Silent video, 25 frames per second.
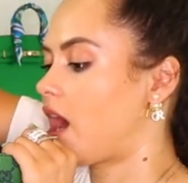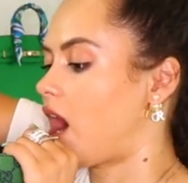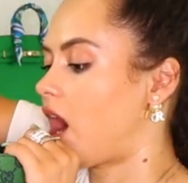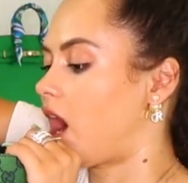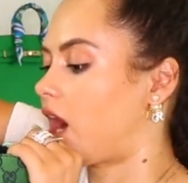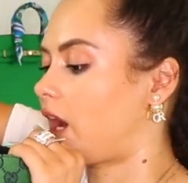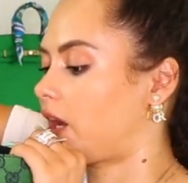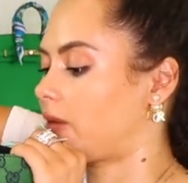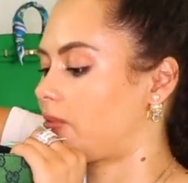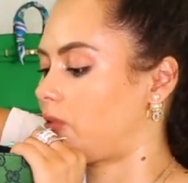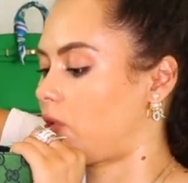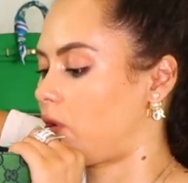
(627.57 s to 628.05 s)

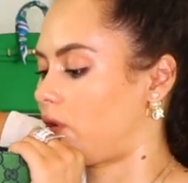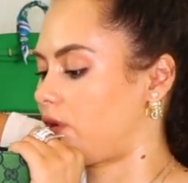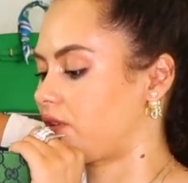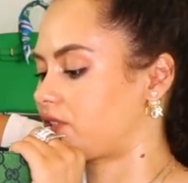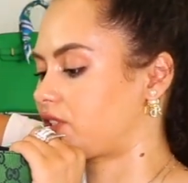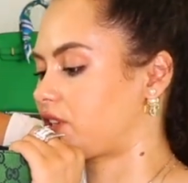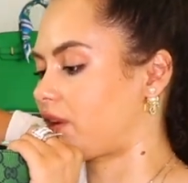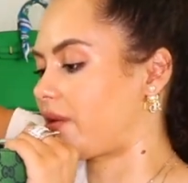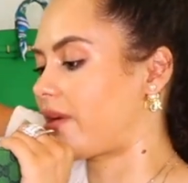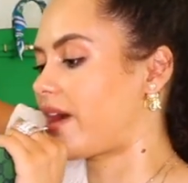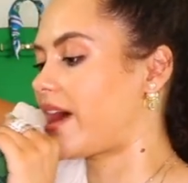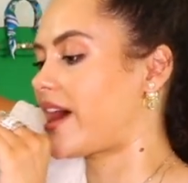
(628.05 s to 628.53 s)
I
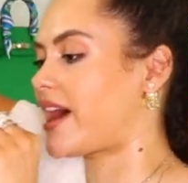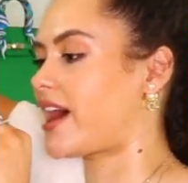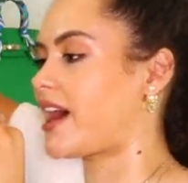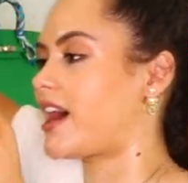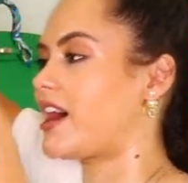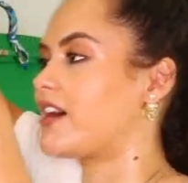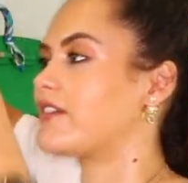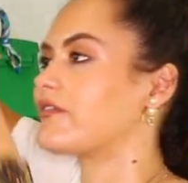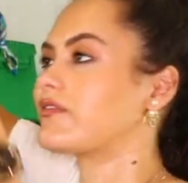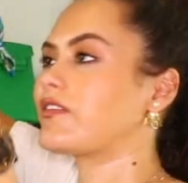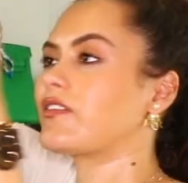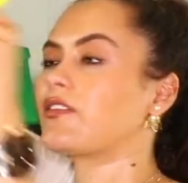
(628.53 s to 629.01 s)
also
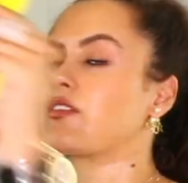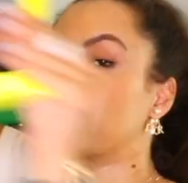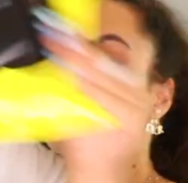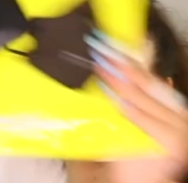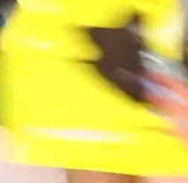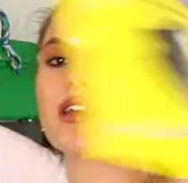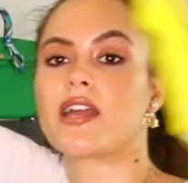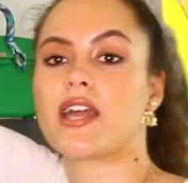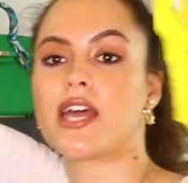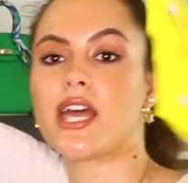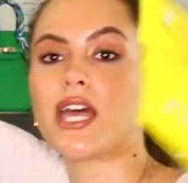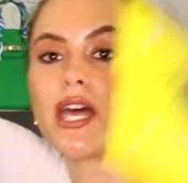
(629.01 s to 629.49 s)

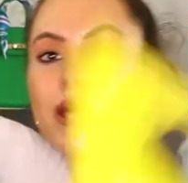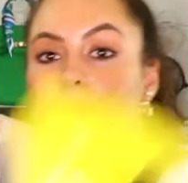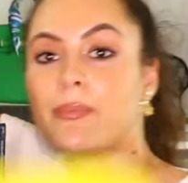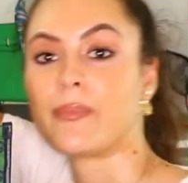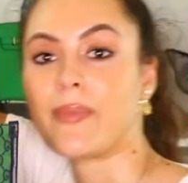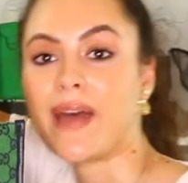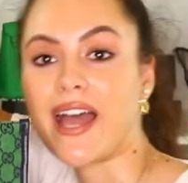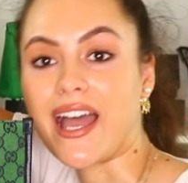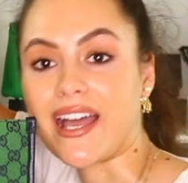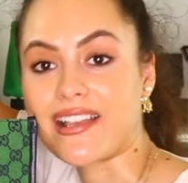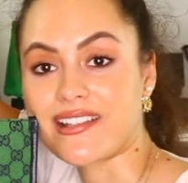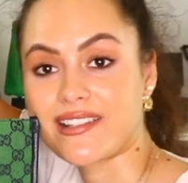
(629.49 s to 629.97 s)
have
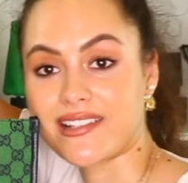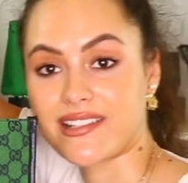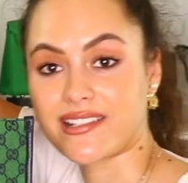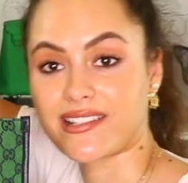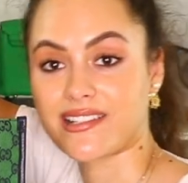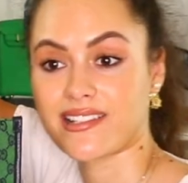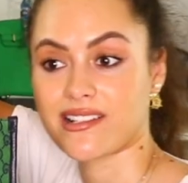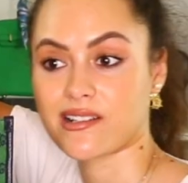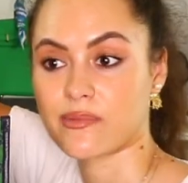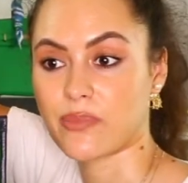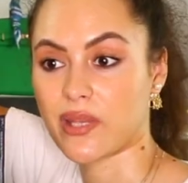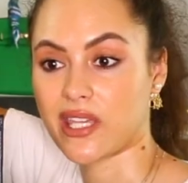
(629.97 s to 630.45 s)

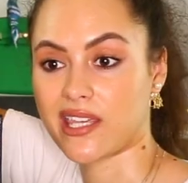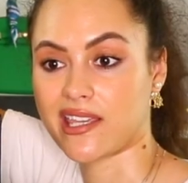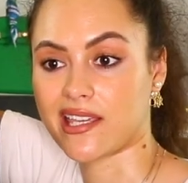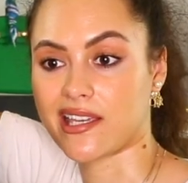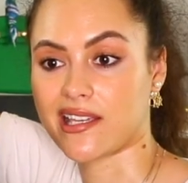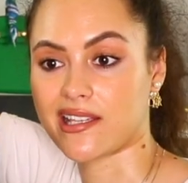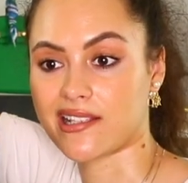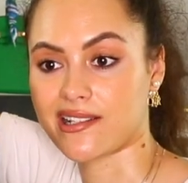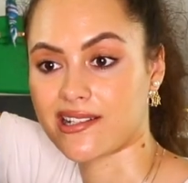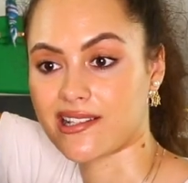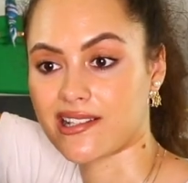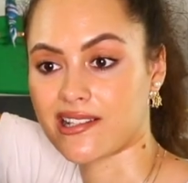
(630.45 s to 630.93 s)
masks
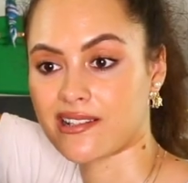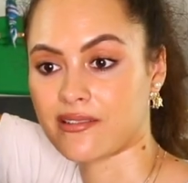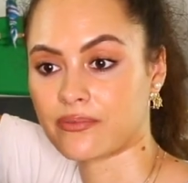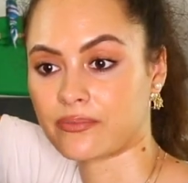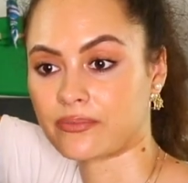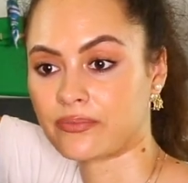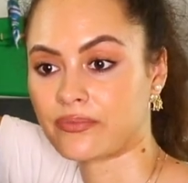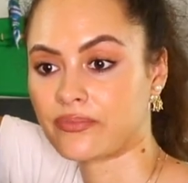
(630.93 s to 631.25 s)
because,